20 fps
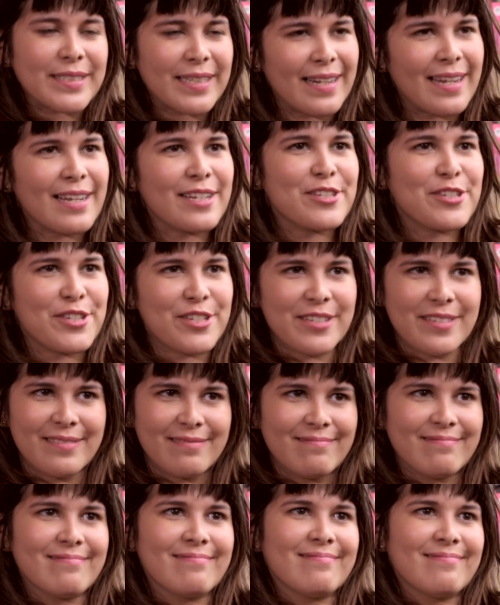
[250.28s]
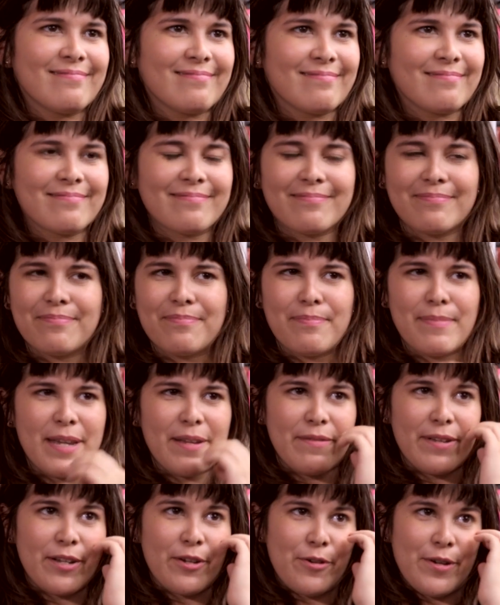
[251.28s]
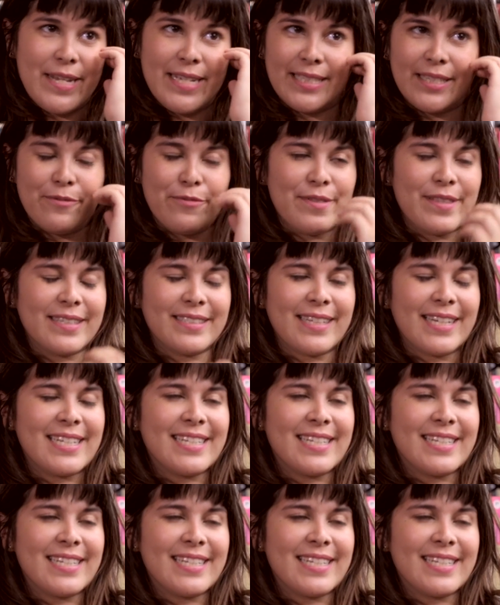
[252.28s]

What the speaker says: selection maybe cohesive with this